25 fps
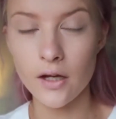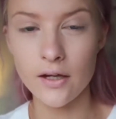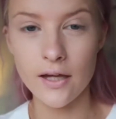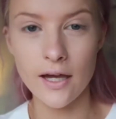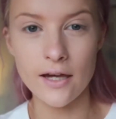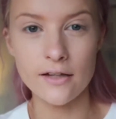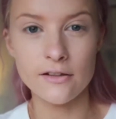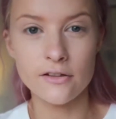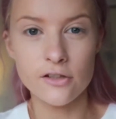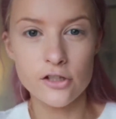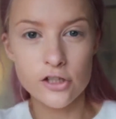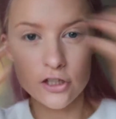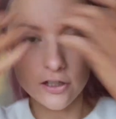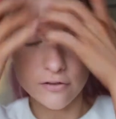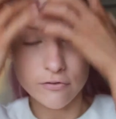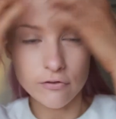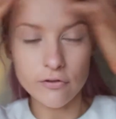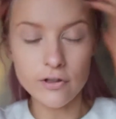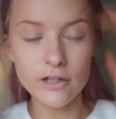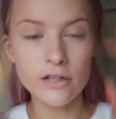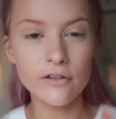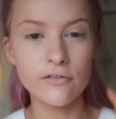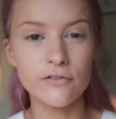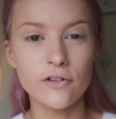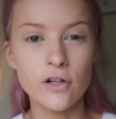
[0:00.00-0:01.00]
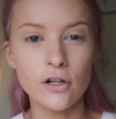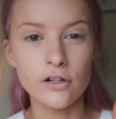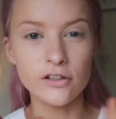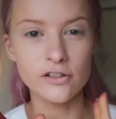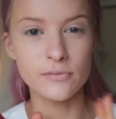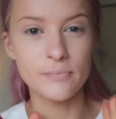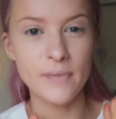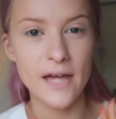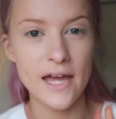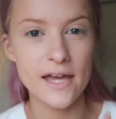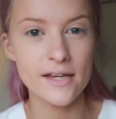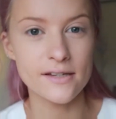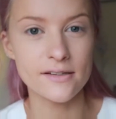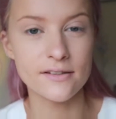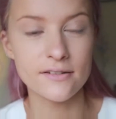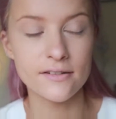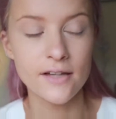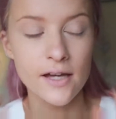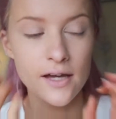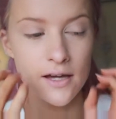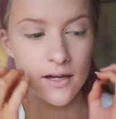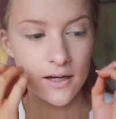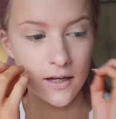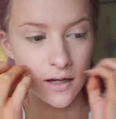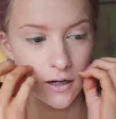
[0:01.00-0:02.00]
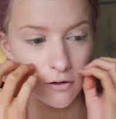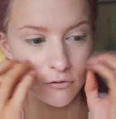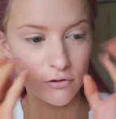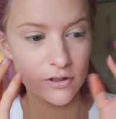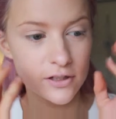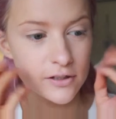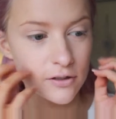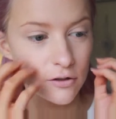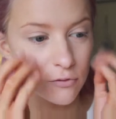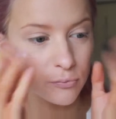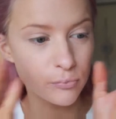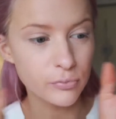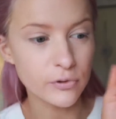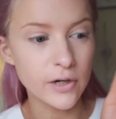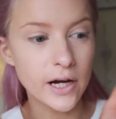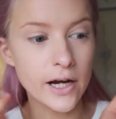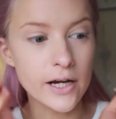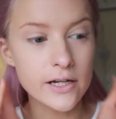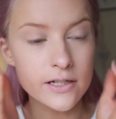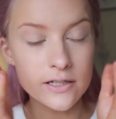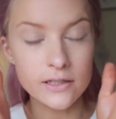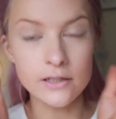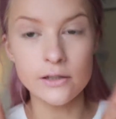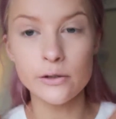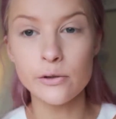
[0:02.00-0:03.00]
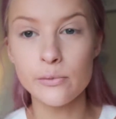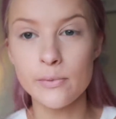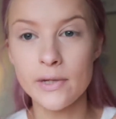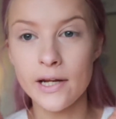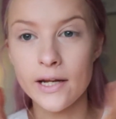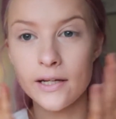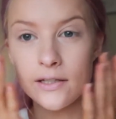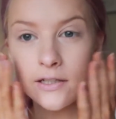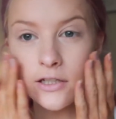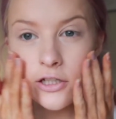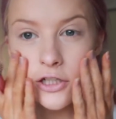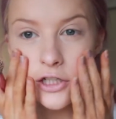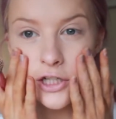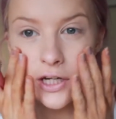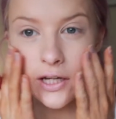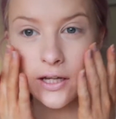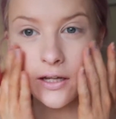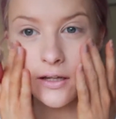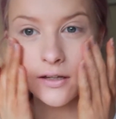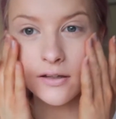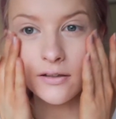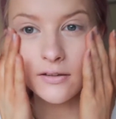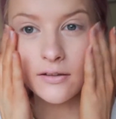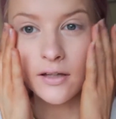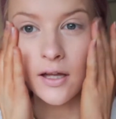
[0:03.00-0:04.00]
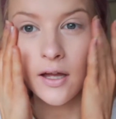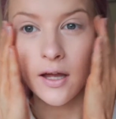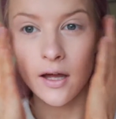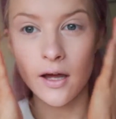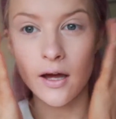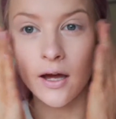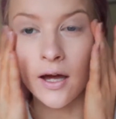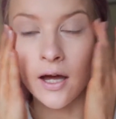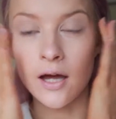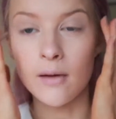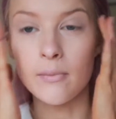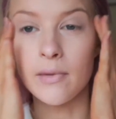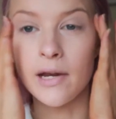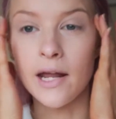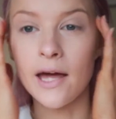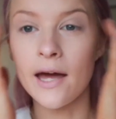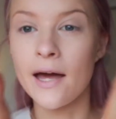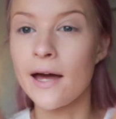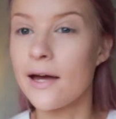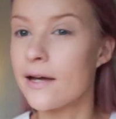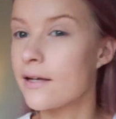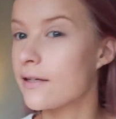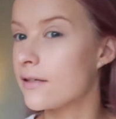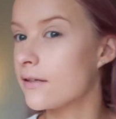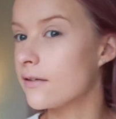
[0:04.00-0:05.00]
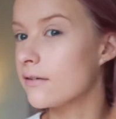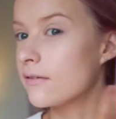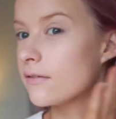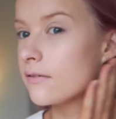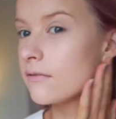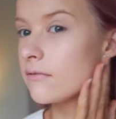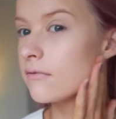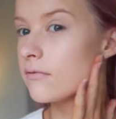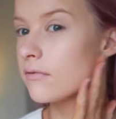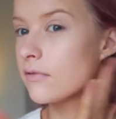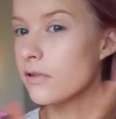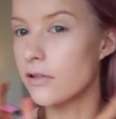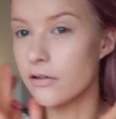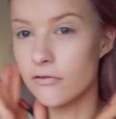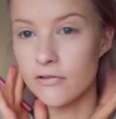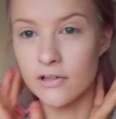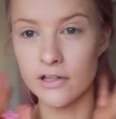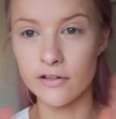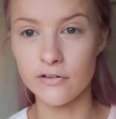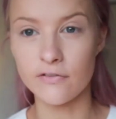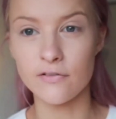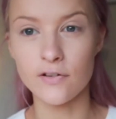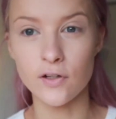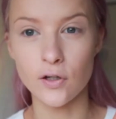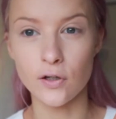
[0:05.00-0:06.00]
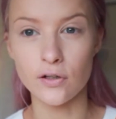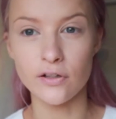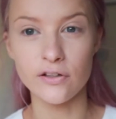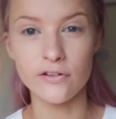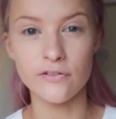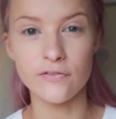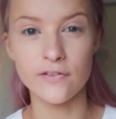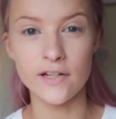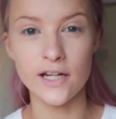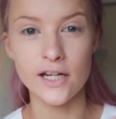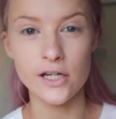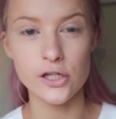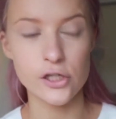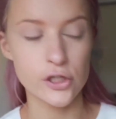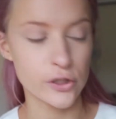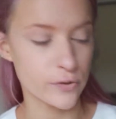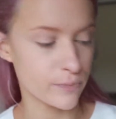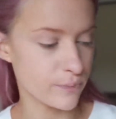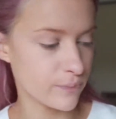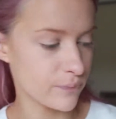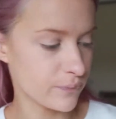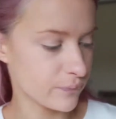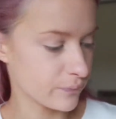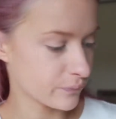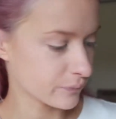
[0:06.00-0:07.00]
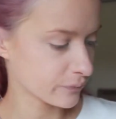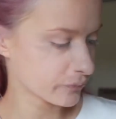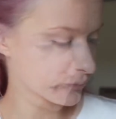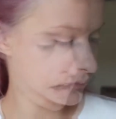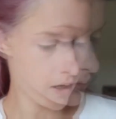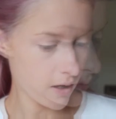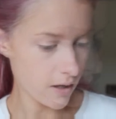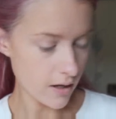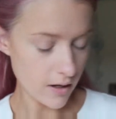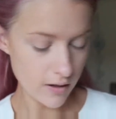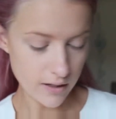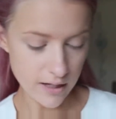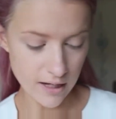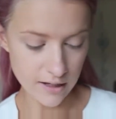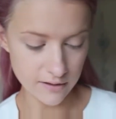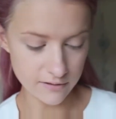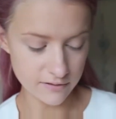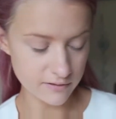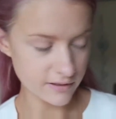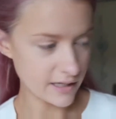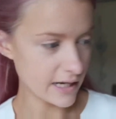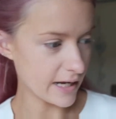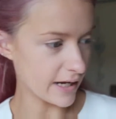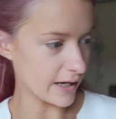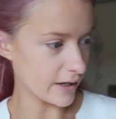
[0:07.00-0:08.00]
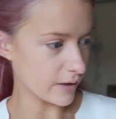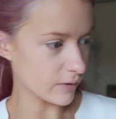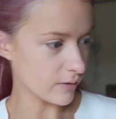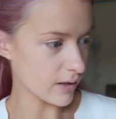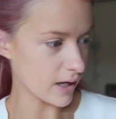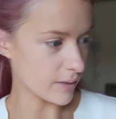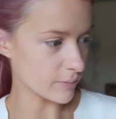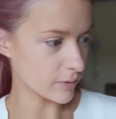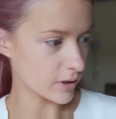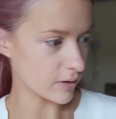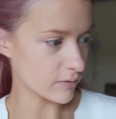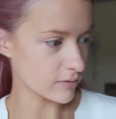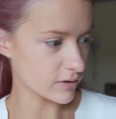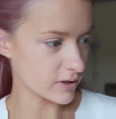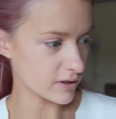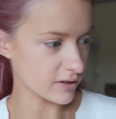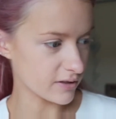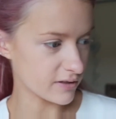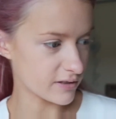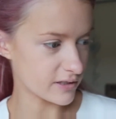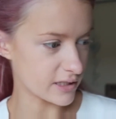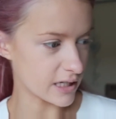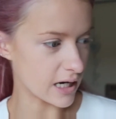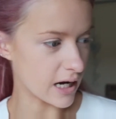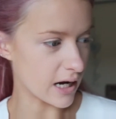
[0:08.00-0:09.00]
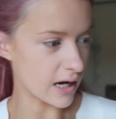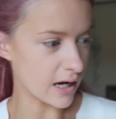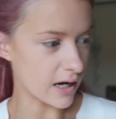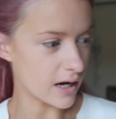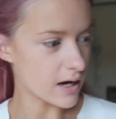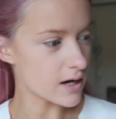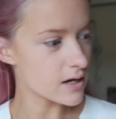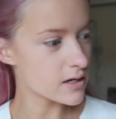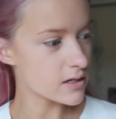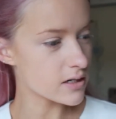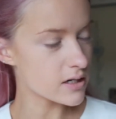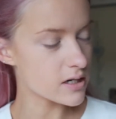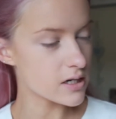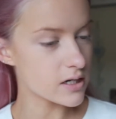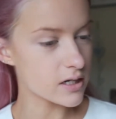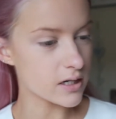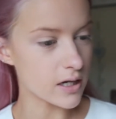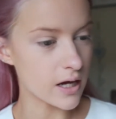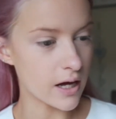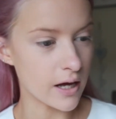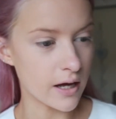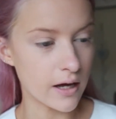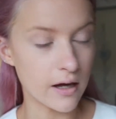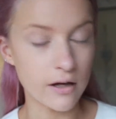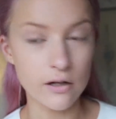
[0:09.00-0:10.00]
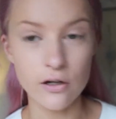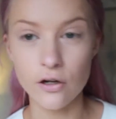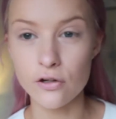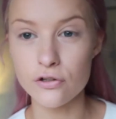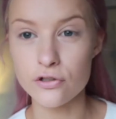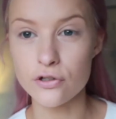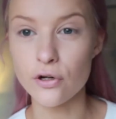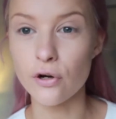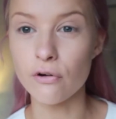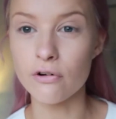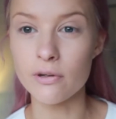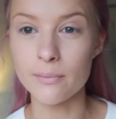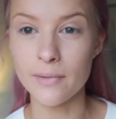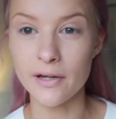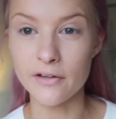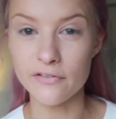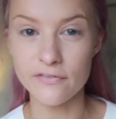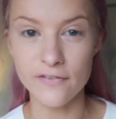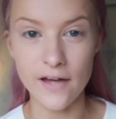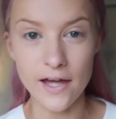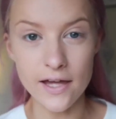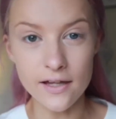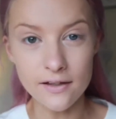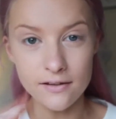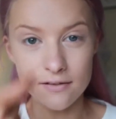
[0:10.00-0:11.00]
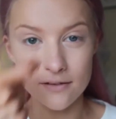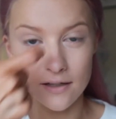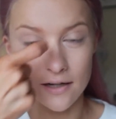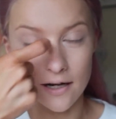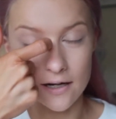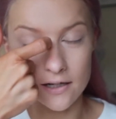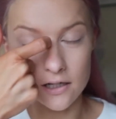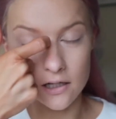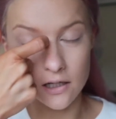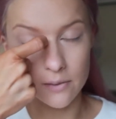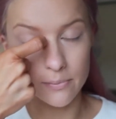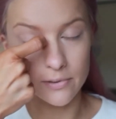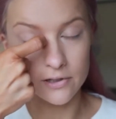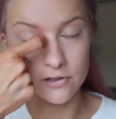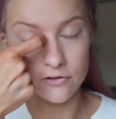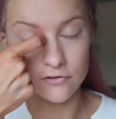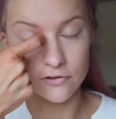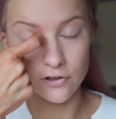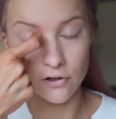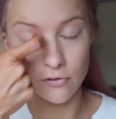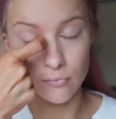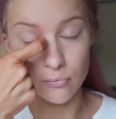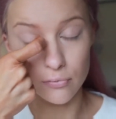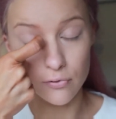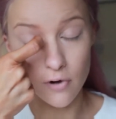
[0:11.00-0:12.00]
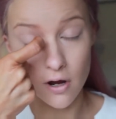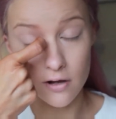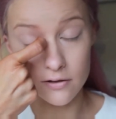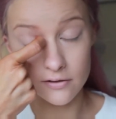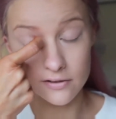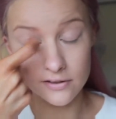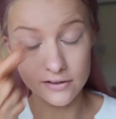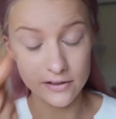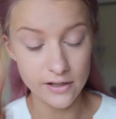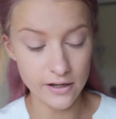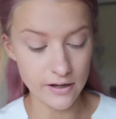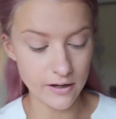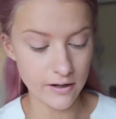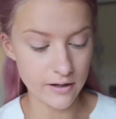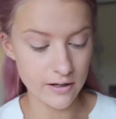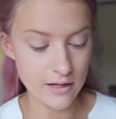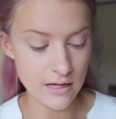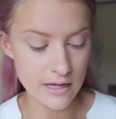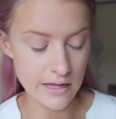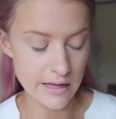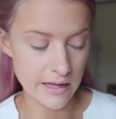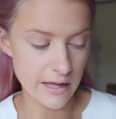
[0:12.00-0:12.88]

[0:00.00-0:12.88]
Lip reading: Okay, so you should have a really flawless base and really sort of bright illuminated cheeks and eyes and a really flawless finish. Okay, so now I'm going to start contouring my face and adding a bit of sort of bronzer